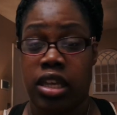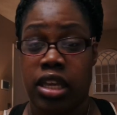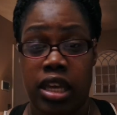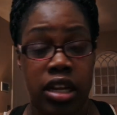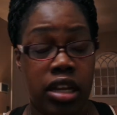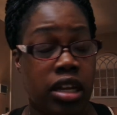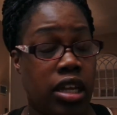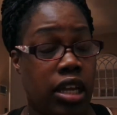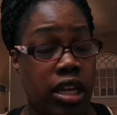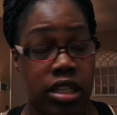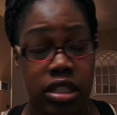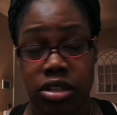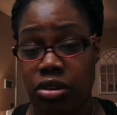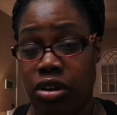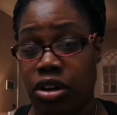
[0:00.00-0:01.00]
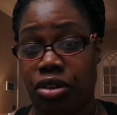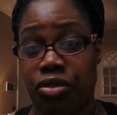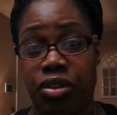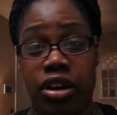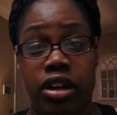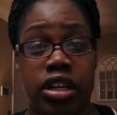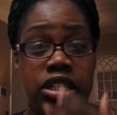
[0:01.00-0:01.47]
Get into a
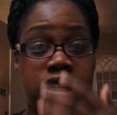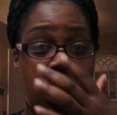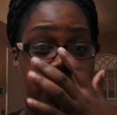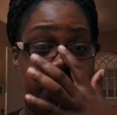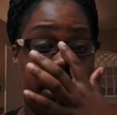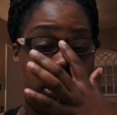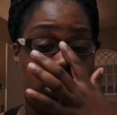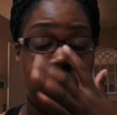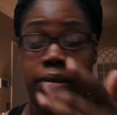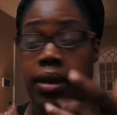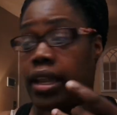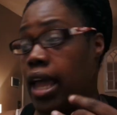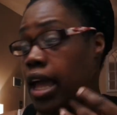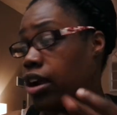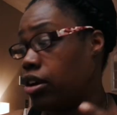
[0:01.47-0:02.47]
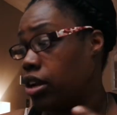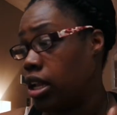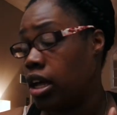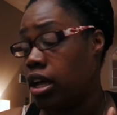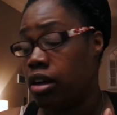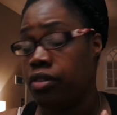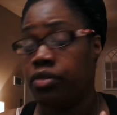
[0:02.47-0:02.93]
career or job that you may like or
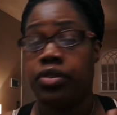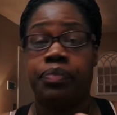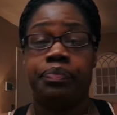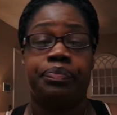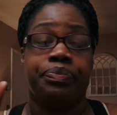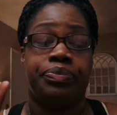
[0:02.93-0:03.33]
love.